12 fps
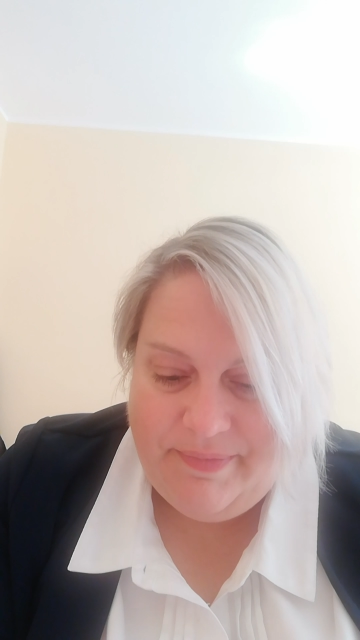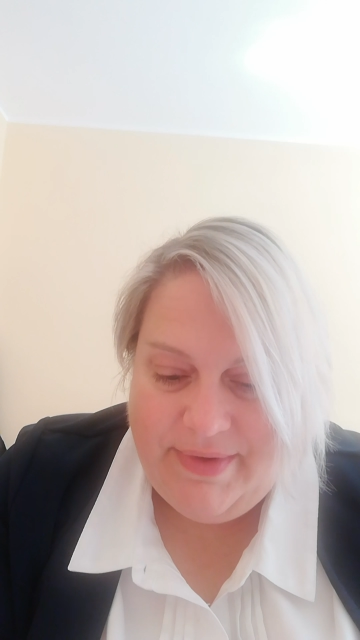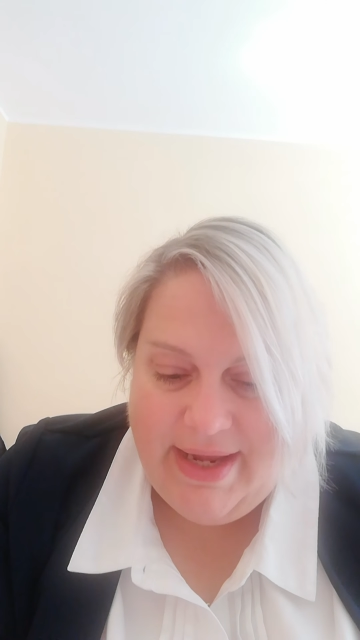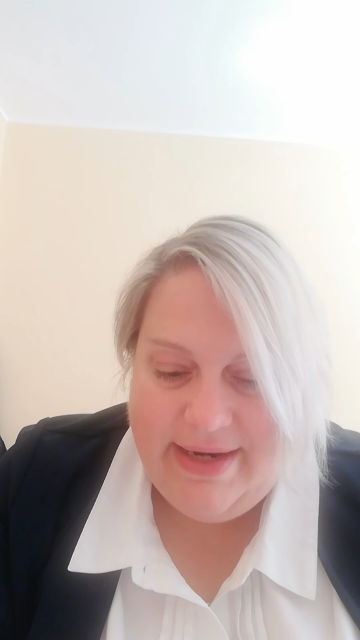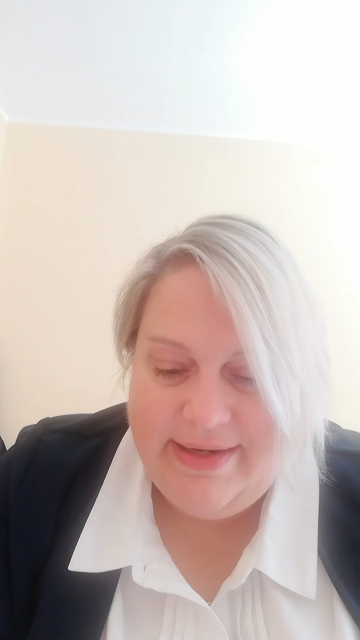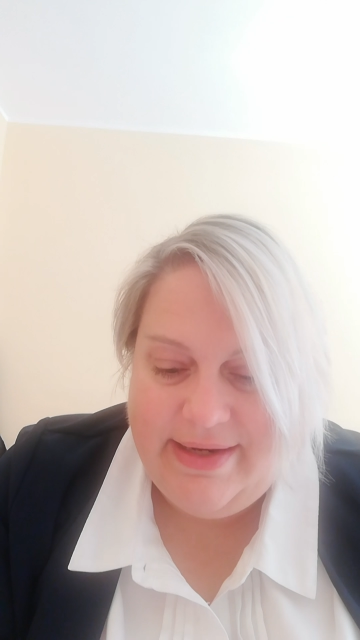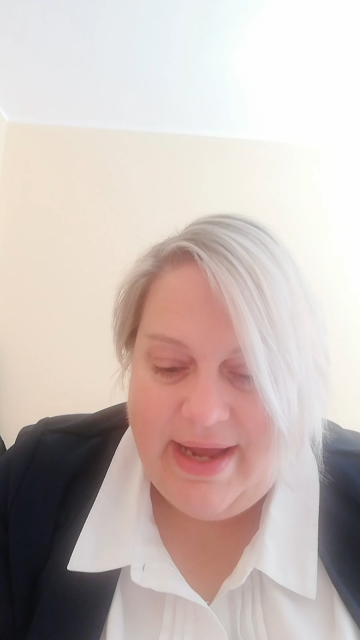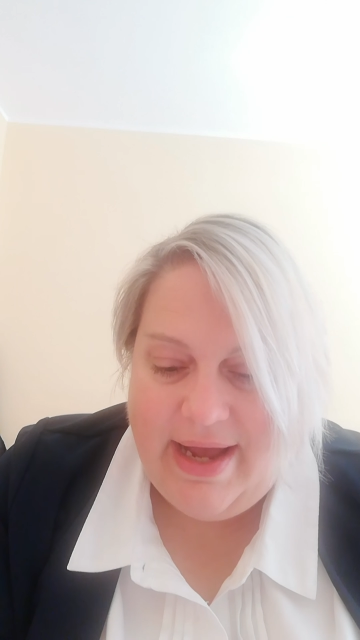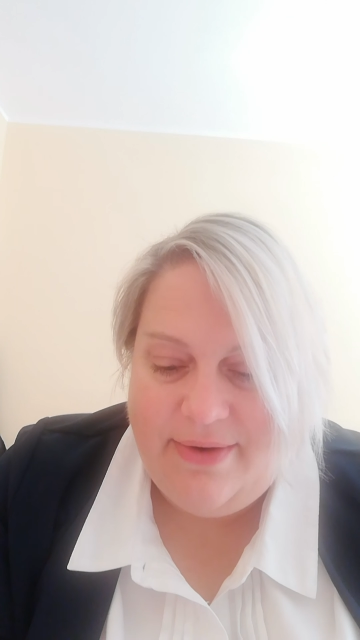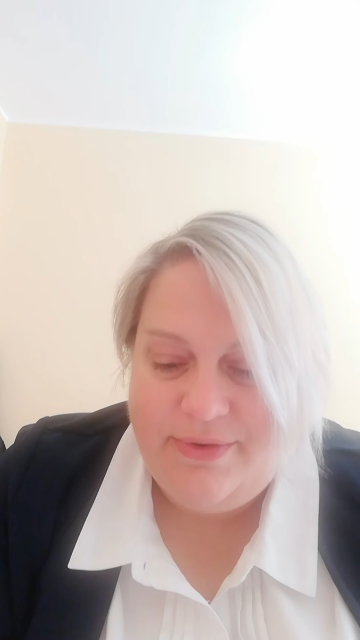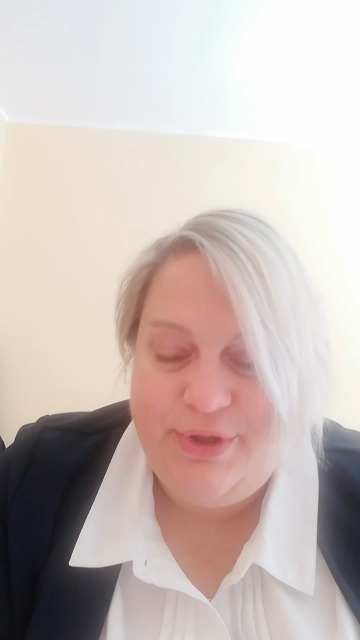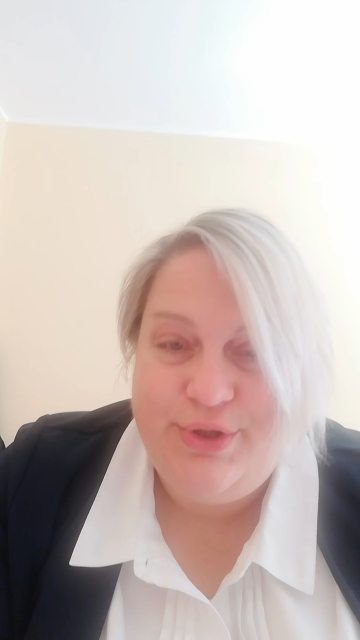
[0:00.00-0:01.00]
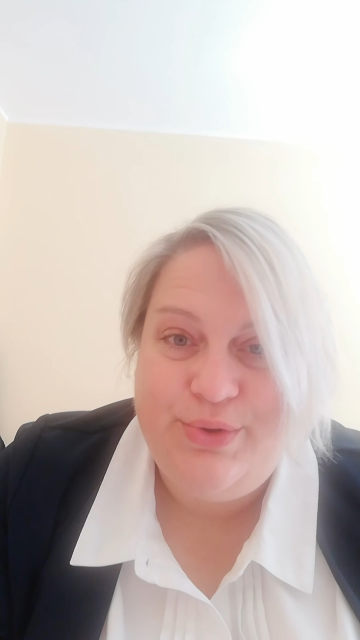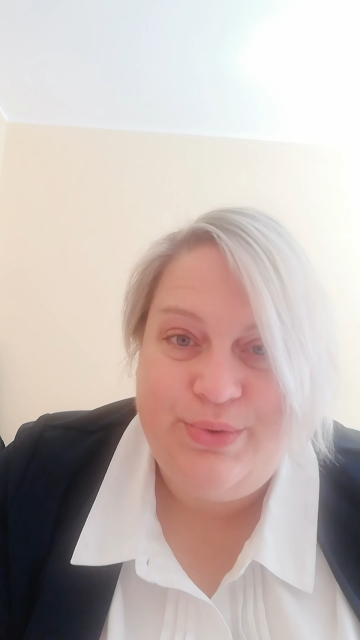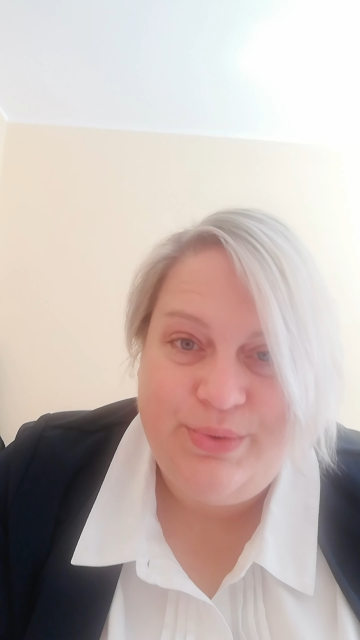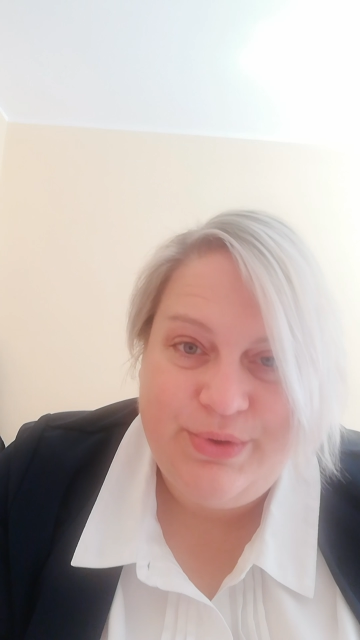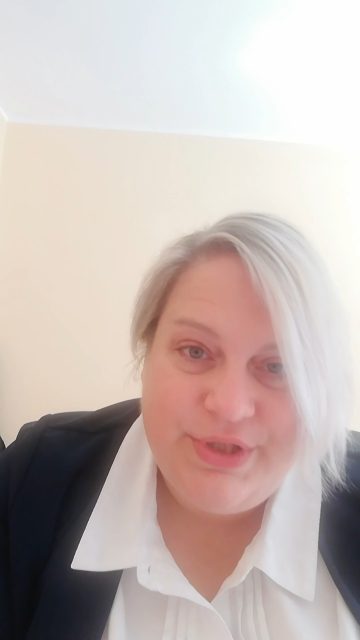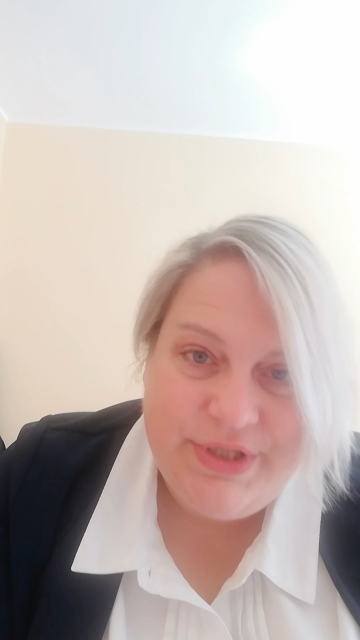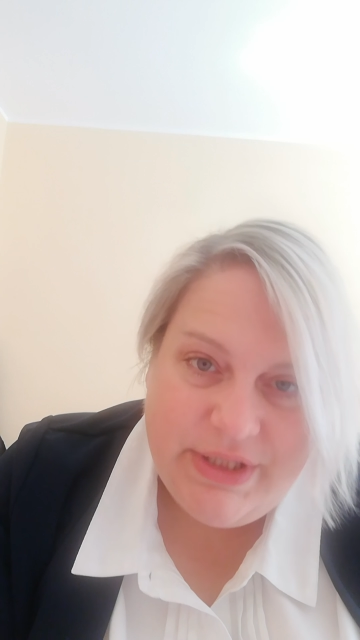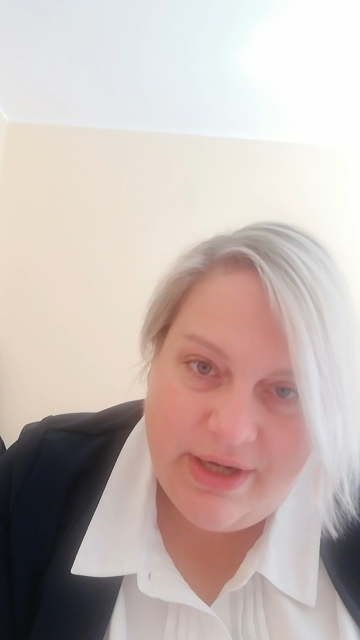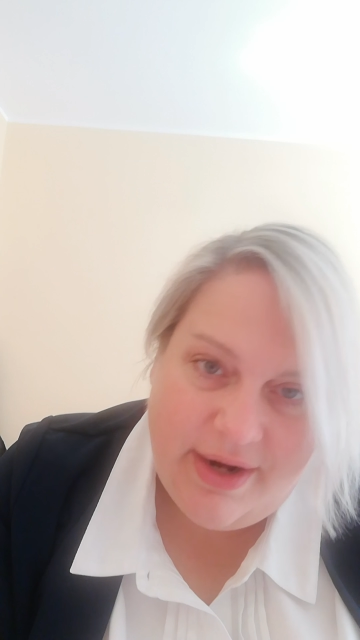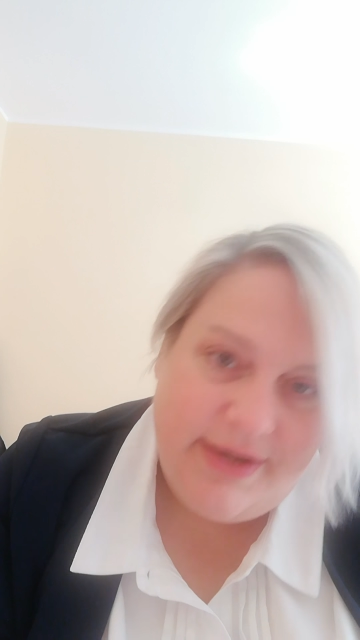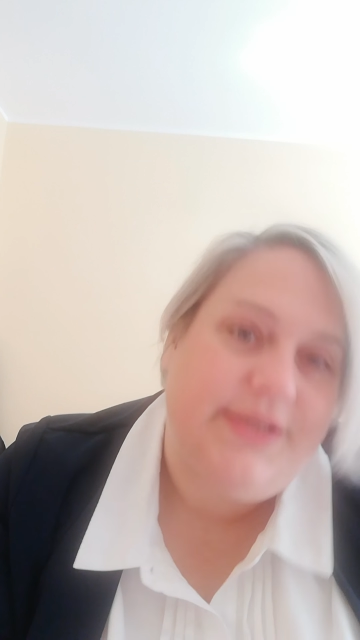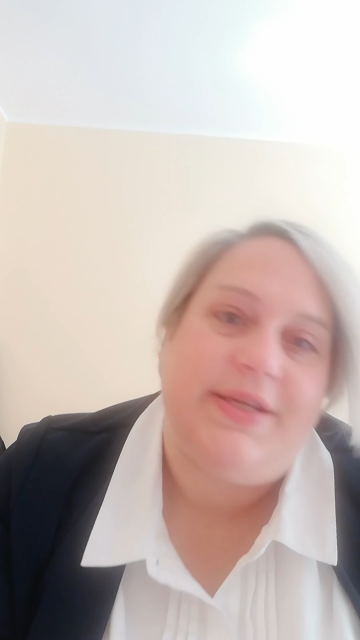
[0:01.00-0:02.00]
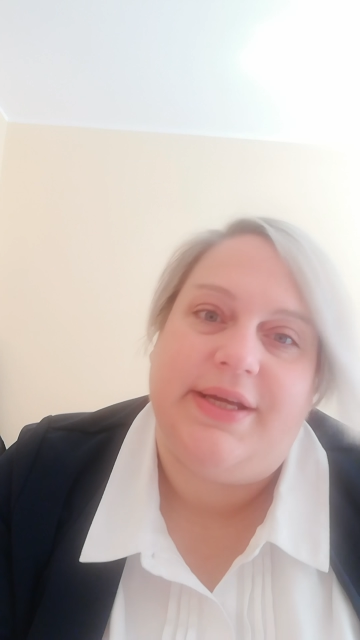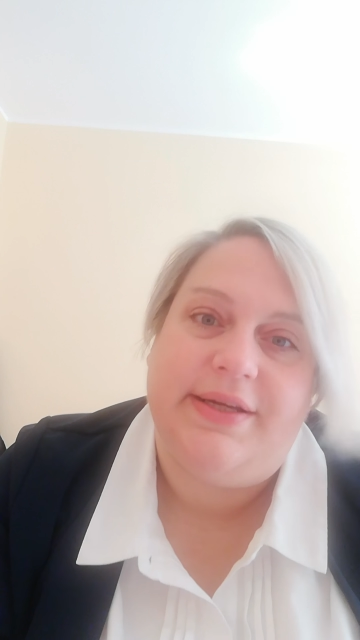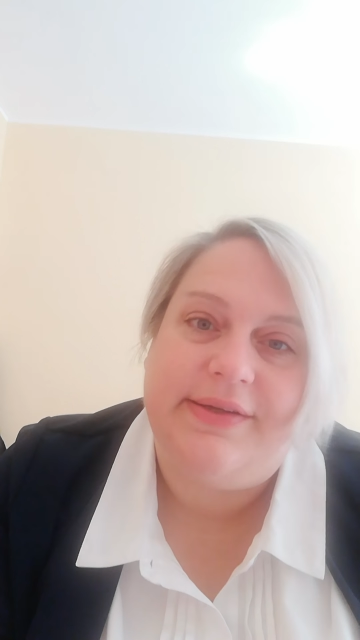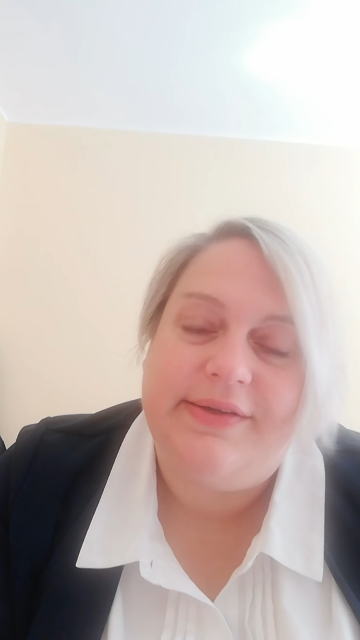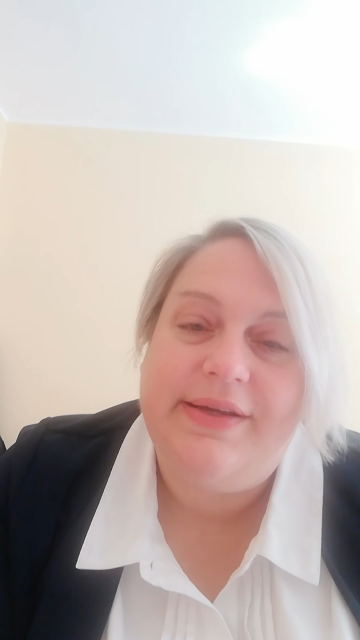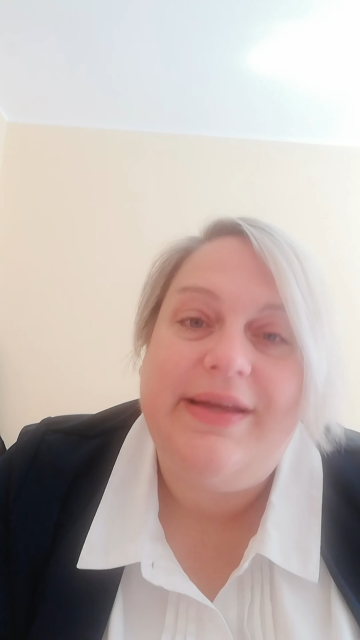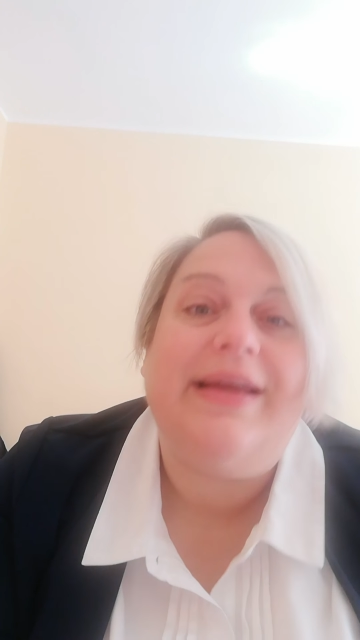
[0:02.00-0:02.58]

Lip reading: And how you started.